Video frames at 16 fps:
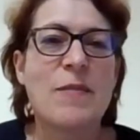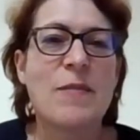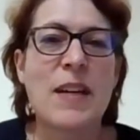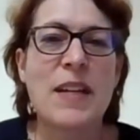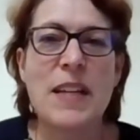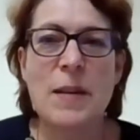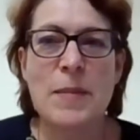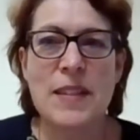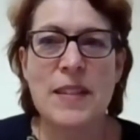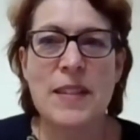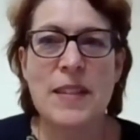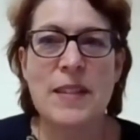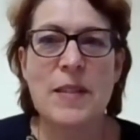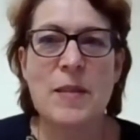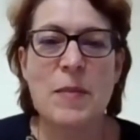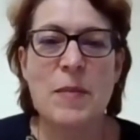My name is
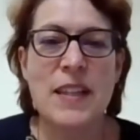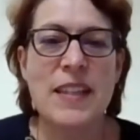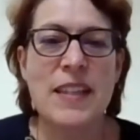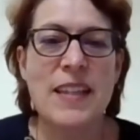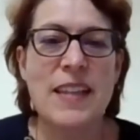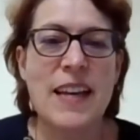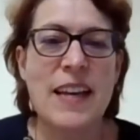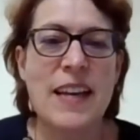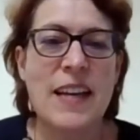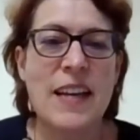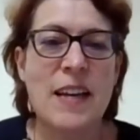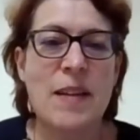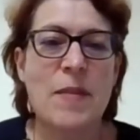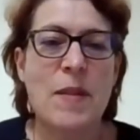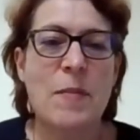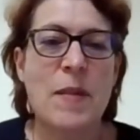Lisa Bitney and I
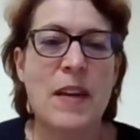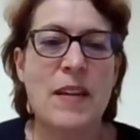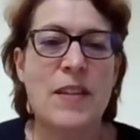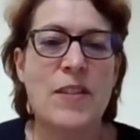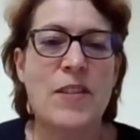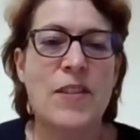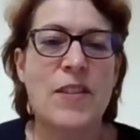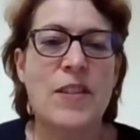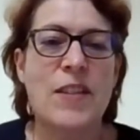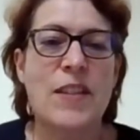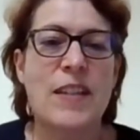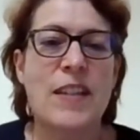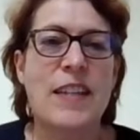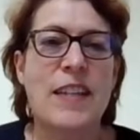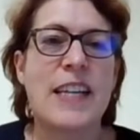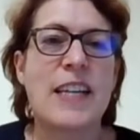am the manager
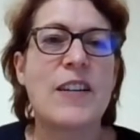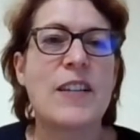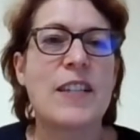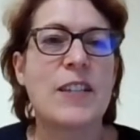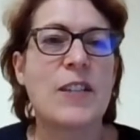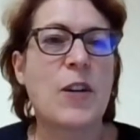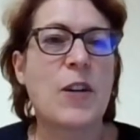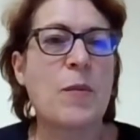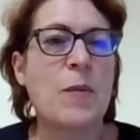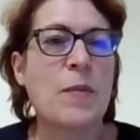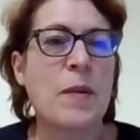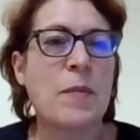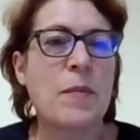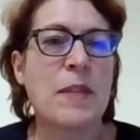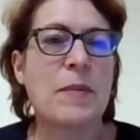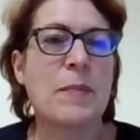here at Tacoma
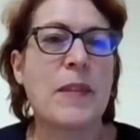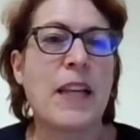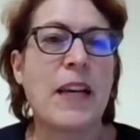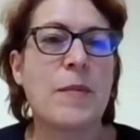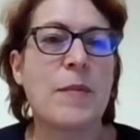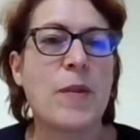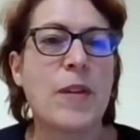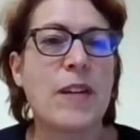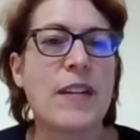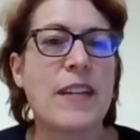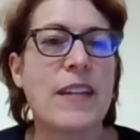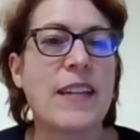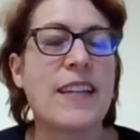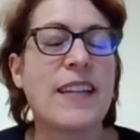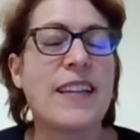Public Library.